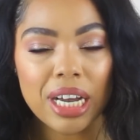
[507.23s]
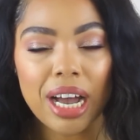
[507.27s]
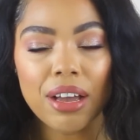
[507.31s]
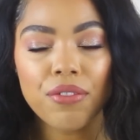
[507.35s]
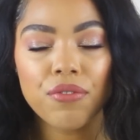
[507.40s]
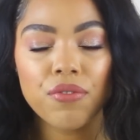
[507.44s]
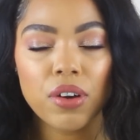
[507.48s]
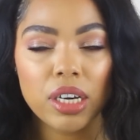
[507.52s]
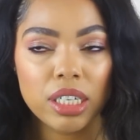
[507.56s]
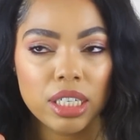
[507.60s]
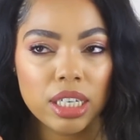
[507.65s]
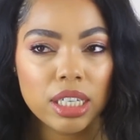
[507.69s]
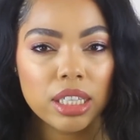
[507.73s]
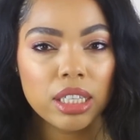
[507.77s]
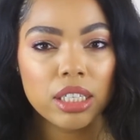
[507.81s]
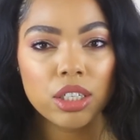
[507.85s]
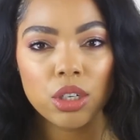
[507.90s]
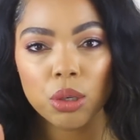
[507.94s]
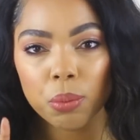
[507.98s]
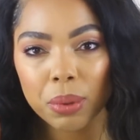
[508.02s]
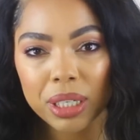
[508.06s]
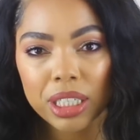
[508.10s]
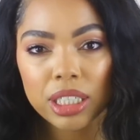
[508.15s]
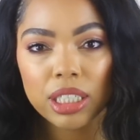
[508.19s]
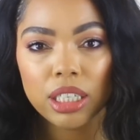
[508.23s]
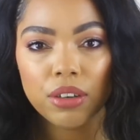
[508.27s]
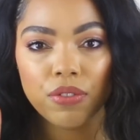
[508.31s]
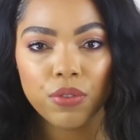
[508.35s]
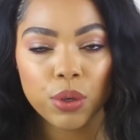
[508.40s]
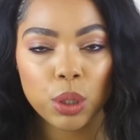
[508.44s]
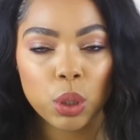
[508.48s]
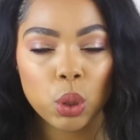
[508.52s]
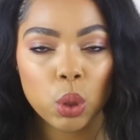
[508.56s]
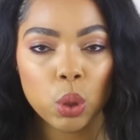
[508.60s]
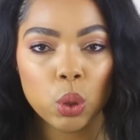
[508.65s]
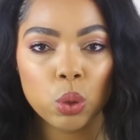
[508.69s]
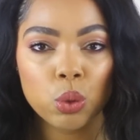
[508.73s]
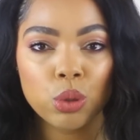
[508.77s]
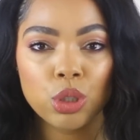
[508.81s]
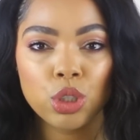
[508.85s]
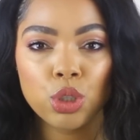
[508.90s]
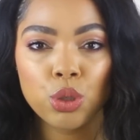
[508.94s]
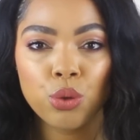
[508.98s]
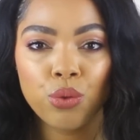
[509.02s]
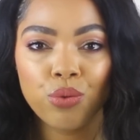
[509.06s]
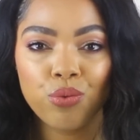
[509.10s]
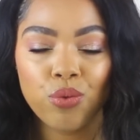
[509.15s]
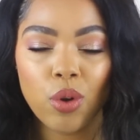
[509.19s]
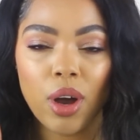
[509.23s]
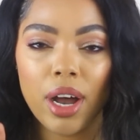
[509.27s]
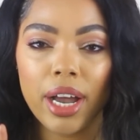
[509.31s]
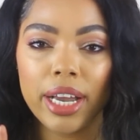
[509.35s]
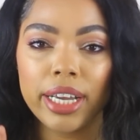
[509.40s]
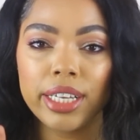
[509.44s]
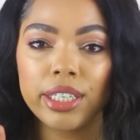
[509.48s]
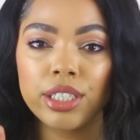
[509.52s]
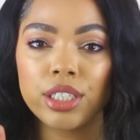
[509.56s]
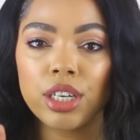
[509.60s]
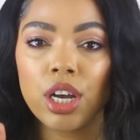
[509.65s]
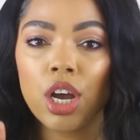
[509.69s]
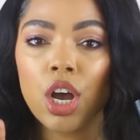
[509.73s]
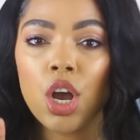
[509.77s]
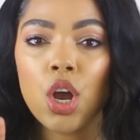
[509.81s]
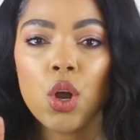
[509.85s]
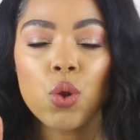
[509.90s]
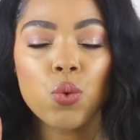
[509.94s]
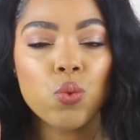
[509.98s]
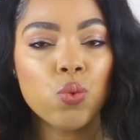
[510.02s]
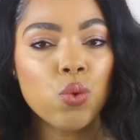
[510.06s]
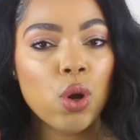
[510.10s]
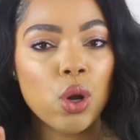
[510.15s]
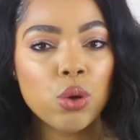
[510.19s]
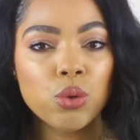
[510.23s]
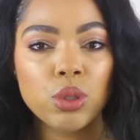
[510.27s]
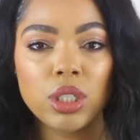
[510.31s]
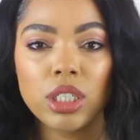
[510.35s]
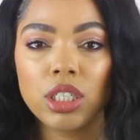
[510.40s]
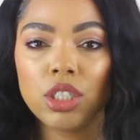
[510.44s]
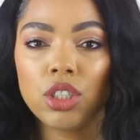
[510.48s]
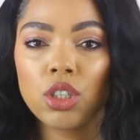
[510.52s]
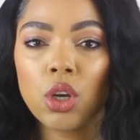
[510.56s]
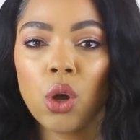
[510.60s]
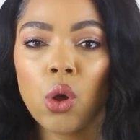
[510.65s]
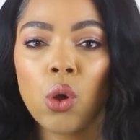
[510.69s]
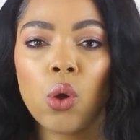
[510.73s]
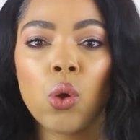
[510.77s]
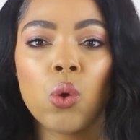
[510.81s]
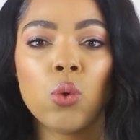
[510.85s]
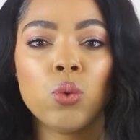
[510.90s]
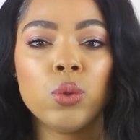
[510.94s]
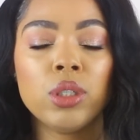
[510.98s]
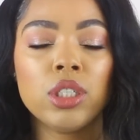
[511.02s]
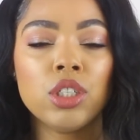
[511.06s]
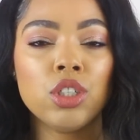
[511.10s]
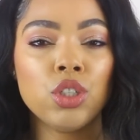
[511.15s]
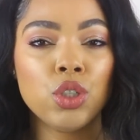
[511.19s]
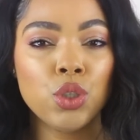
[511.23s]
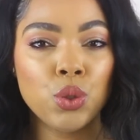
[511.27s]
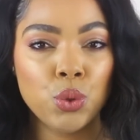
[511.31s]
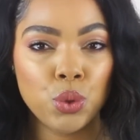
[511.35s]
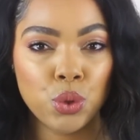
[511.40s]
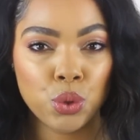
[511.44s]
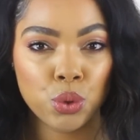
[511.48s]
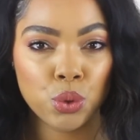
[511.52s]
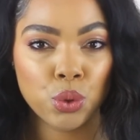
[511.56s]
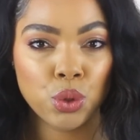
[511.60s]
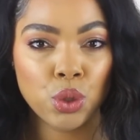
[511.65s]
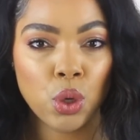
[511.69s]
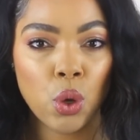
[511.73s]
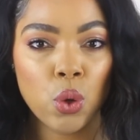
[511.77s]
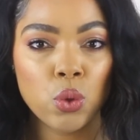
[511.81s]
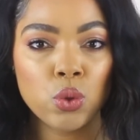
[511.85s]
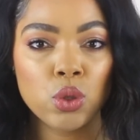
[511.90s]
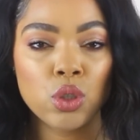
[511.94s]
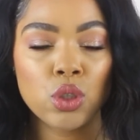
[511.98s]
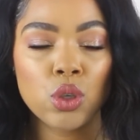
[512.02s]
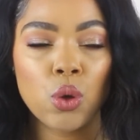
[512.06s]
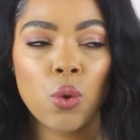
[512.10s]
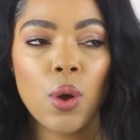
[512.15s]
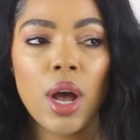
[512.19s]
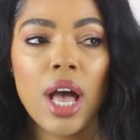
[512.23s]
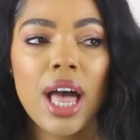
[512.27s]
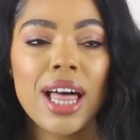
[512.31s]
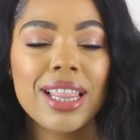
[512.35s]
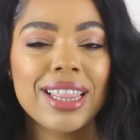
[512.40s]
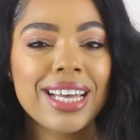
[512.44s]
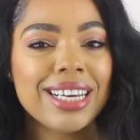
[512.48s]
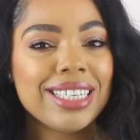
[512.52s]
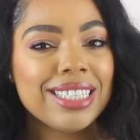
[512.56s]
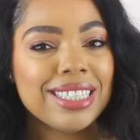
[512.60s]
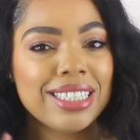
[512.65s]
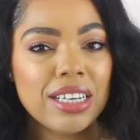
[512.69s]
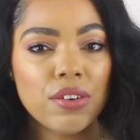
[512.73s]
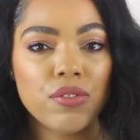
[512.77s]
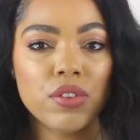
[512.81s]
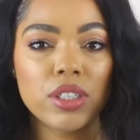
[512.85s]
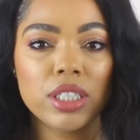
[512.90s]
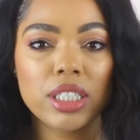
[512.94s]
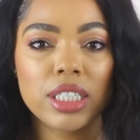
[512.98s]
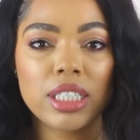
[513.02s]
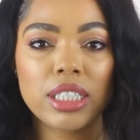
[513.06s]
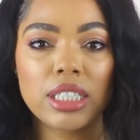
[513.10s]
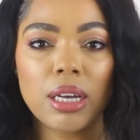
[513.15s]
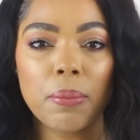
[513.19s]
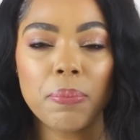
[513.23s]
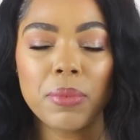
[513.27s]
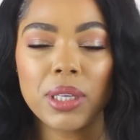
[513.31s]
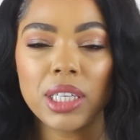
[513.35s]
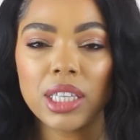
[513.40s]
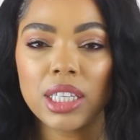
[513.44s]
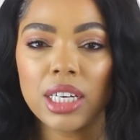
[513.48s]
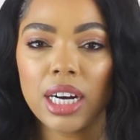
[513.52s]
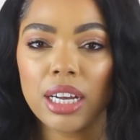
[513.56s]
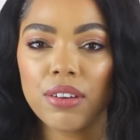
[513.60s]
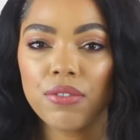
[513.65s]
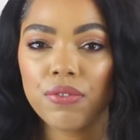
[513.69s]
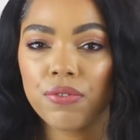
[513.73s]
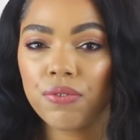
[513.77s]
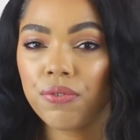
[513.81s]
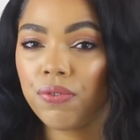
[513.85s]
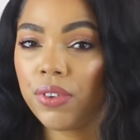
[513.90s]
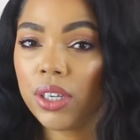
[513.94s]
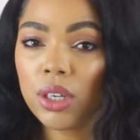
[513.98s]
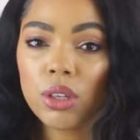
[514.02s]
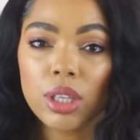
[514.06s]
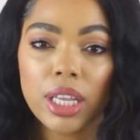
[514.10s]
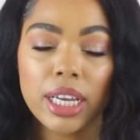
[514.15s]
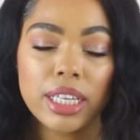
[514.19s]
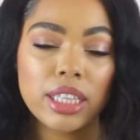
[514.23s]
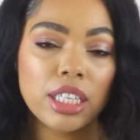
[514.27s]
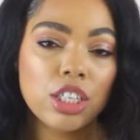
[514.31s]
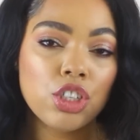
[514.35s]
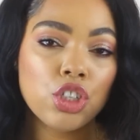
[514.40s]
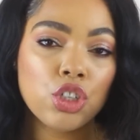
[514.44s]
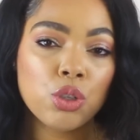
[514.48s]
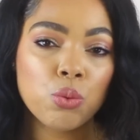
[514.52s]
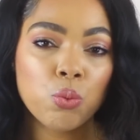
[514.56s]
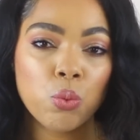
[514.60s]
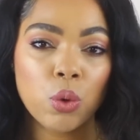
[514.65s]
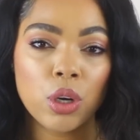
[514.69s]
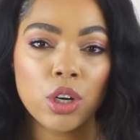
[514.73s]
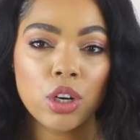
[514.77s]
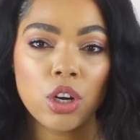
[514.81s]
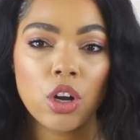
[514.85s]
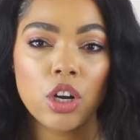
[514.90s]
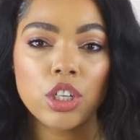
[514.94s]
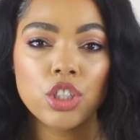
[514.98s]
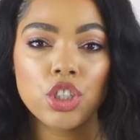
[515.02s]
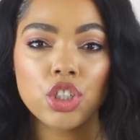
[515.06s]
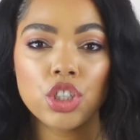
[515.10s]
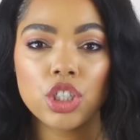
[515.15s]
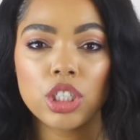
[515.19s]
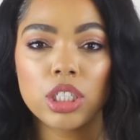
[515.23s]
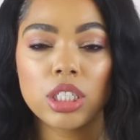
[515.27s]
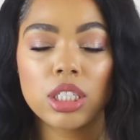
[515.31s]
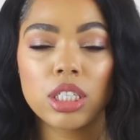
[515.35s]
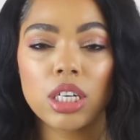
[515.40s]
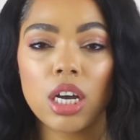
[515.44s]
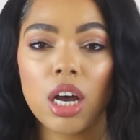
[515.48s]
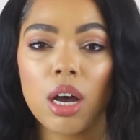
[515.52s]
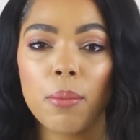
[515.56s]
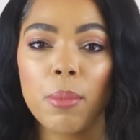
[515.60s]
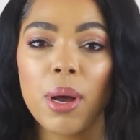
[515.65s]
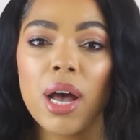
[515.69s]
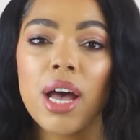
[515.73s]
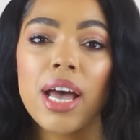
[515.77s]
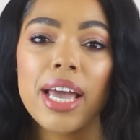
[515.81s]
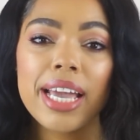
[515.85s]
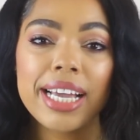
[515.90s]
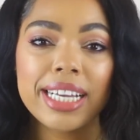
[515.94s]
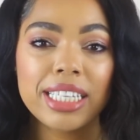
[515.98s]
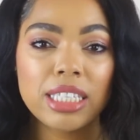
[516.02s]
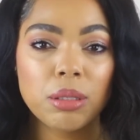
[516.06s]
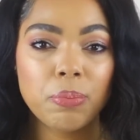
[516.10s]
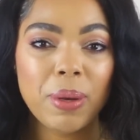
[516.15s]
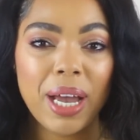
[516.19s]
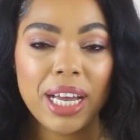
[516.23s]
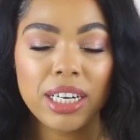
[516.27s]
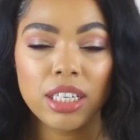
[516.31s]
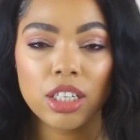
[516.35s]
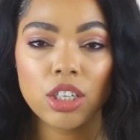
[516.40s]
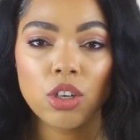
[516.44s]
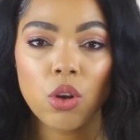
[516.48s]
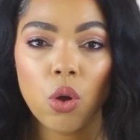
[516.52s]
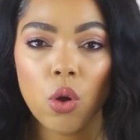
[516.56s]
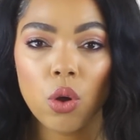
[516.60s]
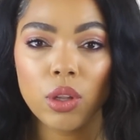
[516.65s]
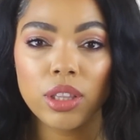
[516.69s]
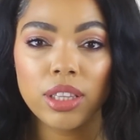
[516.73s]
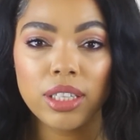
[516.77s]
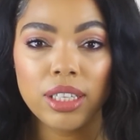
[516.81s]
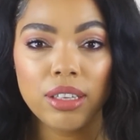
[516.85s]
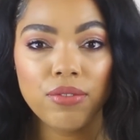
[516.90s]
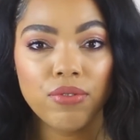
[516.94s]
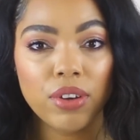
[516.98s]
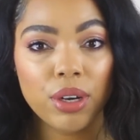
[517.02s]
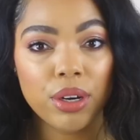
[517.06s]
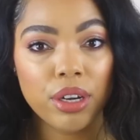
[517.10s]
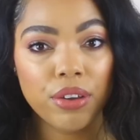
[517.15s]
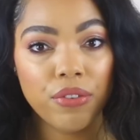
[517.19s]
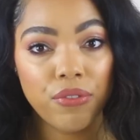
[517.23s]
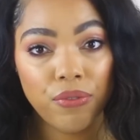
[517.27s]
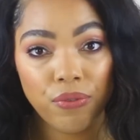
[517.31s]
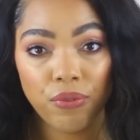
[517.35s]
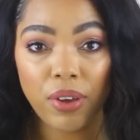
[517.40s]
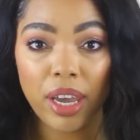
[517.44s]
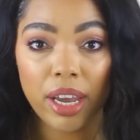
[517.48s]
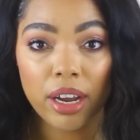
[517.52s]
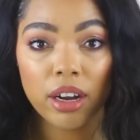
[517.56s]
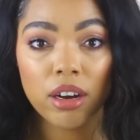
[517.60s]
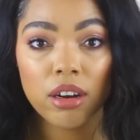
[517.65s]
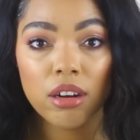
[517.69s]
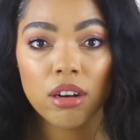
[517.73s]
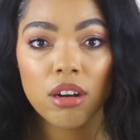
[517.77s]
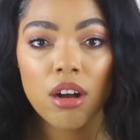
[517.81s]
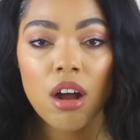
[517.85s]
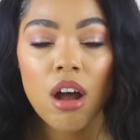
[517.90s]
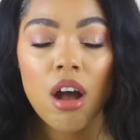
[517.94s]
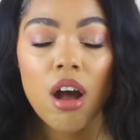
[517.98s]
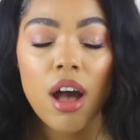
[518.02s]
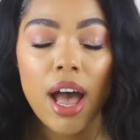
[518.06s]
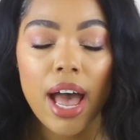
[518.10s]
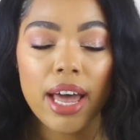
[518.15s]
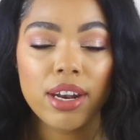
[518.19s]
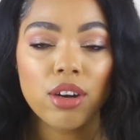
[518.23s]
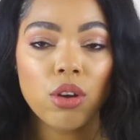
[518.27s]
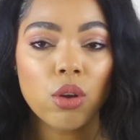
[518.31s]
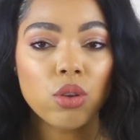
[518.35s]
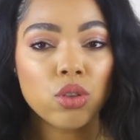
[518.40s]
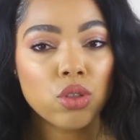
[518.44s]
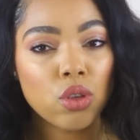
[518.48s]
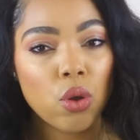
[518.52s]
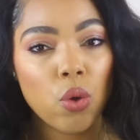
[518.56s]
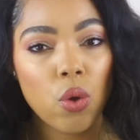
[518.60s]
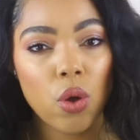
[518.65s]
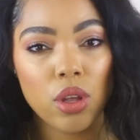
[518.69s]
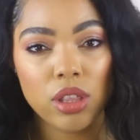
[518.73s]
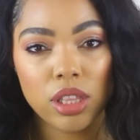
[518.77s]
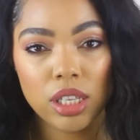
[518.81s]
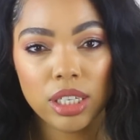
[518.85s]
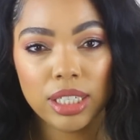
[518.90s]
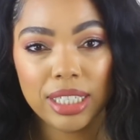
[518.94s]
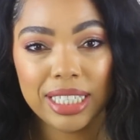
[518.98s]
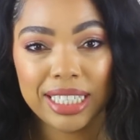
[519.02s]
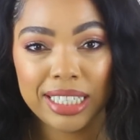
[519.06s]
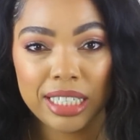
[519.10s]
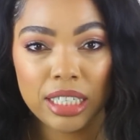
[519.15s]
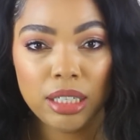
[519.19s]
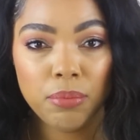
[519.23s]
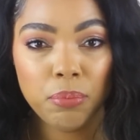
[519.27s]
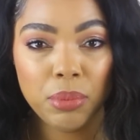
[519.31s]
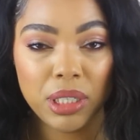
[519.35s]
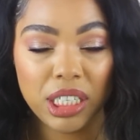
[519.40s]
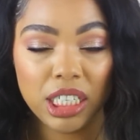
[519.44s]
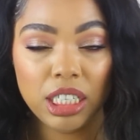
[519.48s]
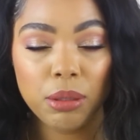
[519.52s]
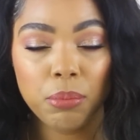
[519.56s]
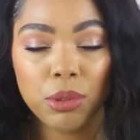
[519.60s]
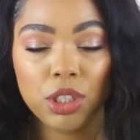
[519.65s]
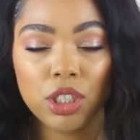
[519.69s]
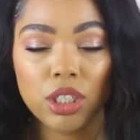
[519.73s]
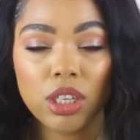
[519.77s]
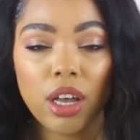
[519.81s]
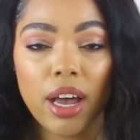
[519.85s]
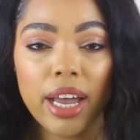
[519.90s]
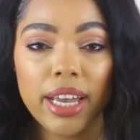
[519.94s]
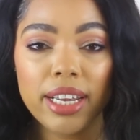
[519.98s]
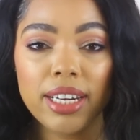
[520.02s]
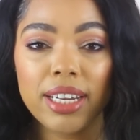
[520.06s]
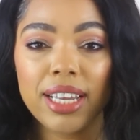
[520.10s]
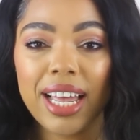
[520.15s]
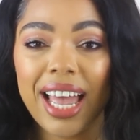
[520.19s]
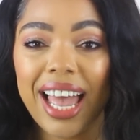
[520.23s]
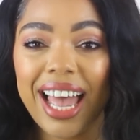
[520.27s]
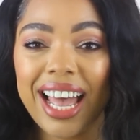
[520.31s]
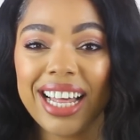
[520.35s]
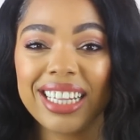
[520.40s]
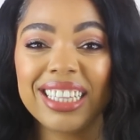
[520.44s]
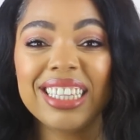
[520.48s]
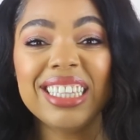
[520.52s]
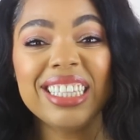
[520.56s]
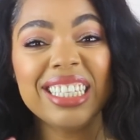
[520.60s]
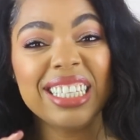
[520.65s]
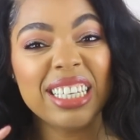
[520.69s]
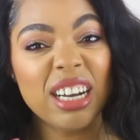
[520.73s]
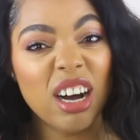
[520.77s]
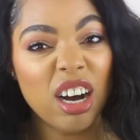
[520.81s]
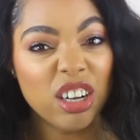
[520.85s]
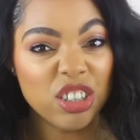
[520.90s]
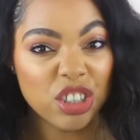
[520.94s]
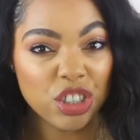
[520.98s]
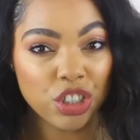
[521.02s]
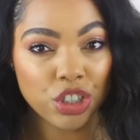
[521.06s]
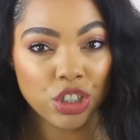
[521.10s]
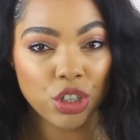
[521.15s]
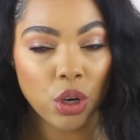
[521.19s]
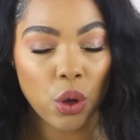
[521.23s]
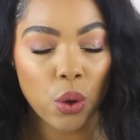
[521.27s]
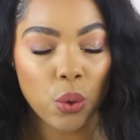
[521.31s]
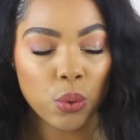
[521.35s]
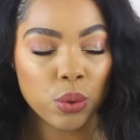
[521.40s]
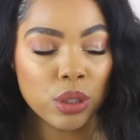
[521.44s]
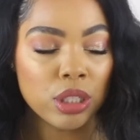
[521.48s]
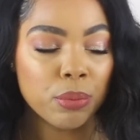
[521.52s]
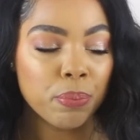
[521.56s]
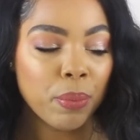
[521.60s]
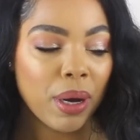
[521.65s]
I find it a little bit difficult to find rosy tones and neutral tones. So that is definitely something that I feel like they should work on just um, expanding on the very fair and also on the deep, deep side and the undertones.